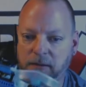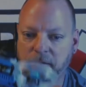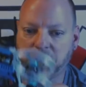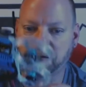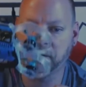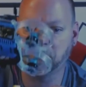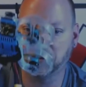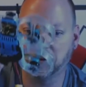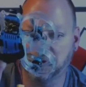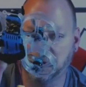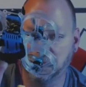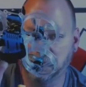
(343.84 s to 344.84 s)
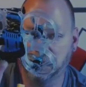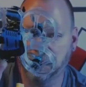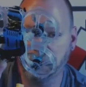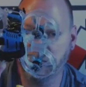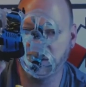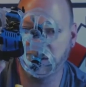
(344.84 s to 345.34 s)
reinforce some
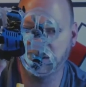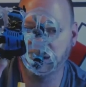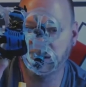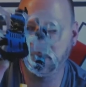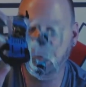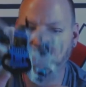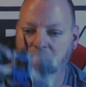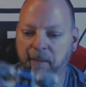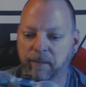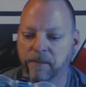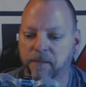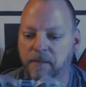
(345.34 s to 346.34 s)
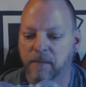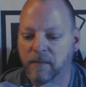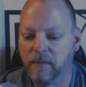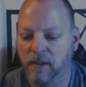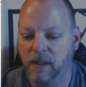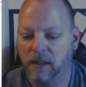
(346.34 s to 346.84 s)
points on the frame.
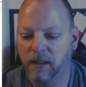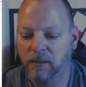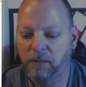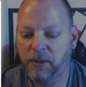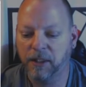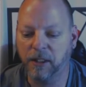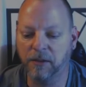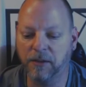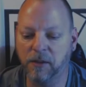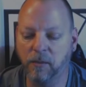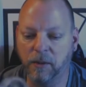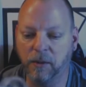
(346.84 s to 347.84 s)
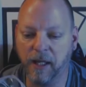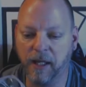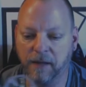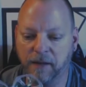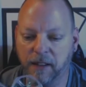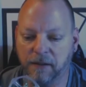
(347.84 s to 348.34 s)
Buddy RC will be
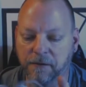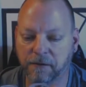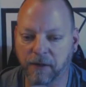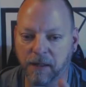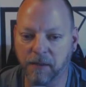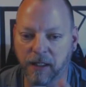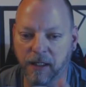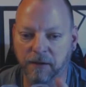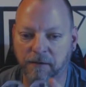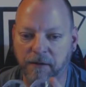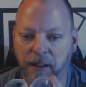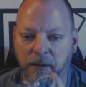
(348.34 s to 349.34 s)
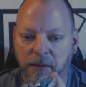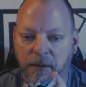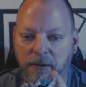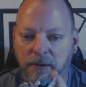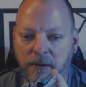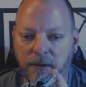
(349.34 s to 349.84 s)
having frame kits
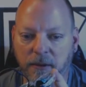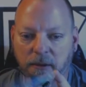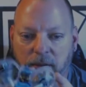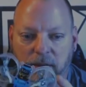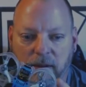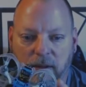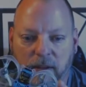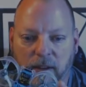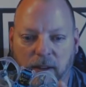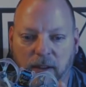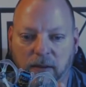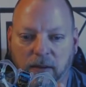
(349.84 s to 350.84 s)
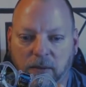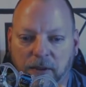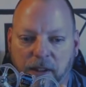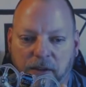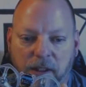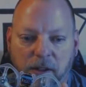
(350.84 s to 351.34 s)
available when
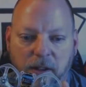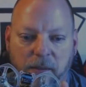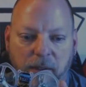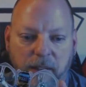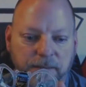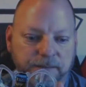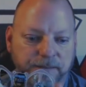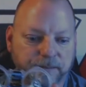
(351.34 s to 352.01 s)
these all come in.